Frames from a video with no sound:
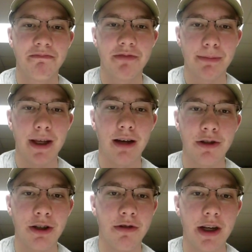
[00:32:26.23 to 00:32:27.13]
somehow
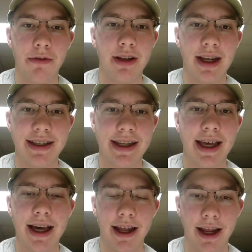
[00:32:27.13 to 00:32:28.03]
shoots everything his
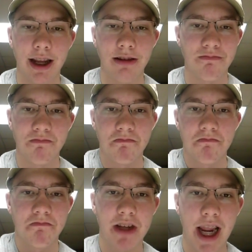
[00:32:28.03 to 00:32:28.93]
guy and
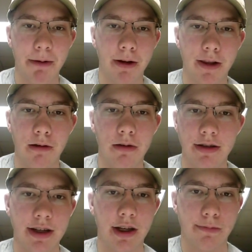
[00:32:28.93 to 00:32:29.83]
can't reload
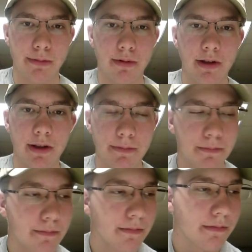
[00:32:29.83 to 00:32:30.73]
because you get no more bullets,
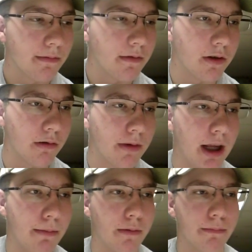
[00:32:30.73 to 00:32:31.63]
no more
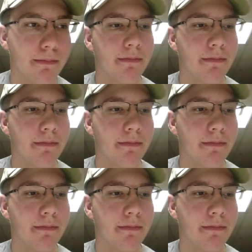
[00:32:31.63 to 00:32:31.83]
ammo.